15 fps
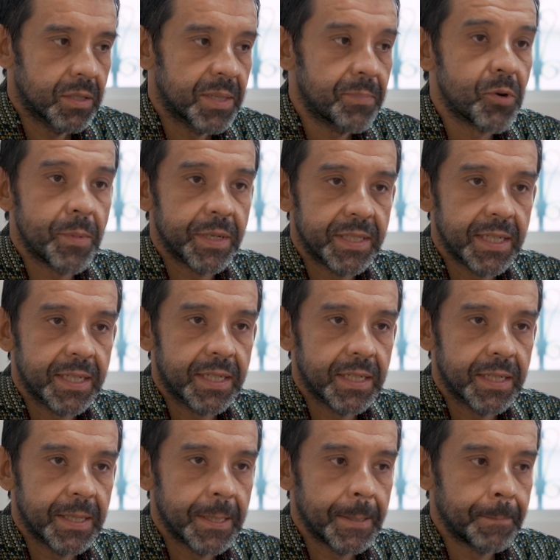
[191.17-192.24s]
a diplomatic
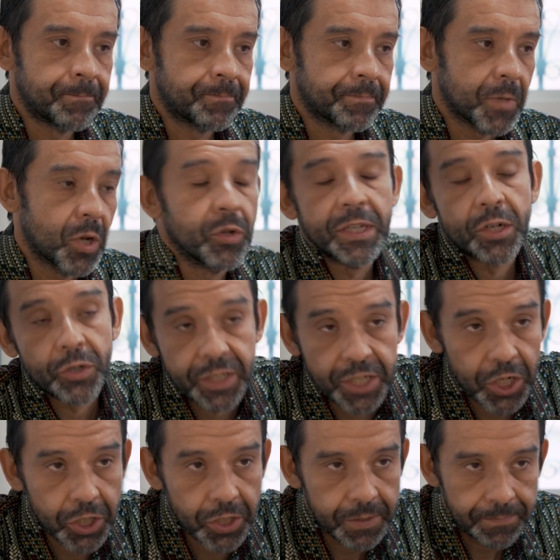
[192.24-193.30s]
um,
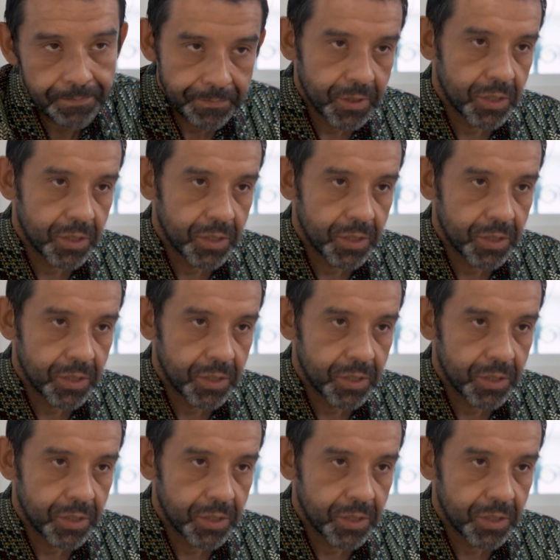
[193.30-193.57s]
negotiation,